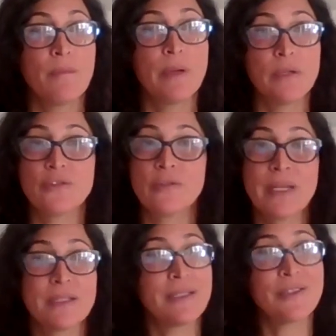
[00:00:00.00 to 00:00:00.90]

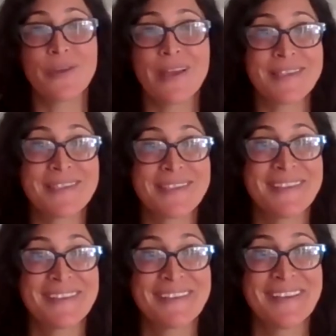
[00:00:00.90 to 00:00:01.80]
post-traumatic stress.
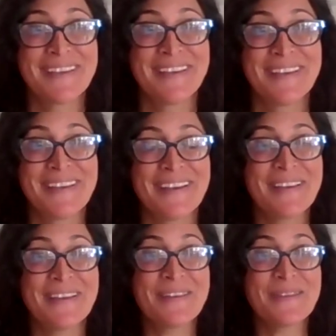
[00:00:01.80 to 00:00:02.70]

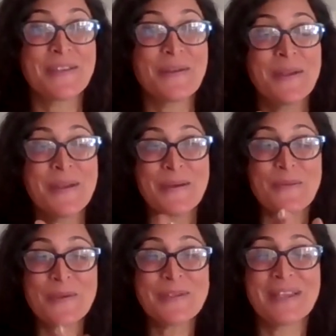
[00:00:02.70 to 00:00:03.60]
So
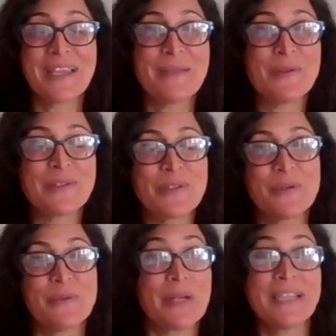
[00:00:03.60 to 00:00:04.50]
wasn't able
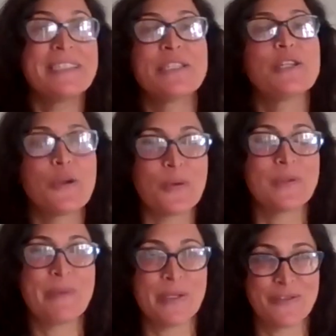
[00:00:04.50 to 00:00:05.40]
to, but I didn't know it was
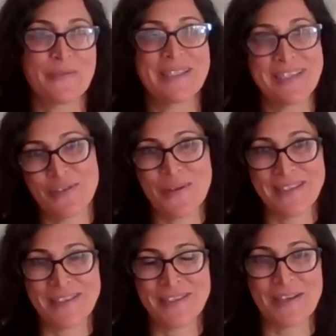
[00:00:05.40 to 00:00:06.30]
post-traumatic stress
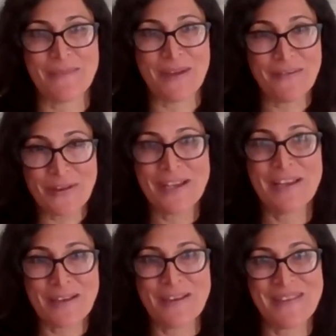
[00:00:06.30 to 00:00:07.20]
at the time. I've only
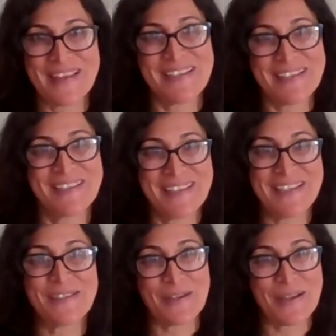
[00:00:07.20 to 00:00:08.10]
learned this
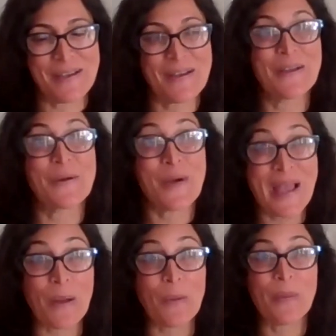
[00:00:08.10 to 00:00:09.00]
since I got
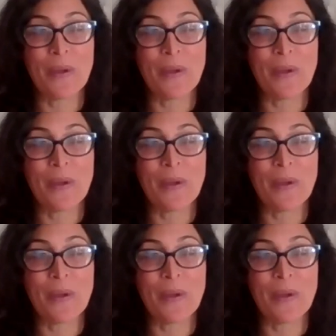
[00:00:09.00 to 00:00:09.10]
help.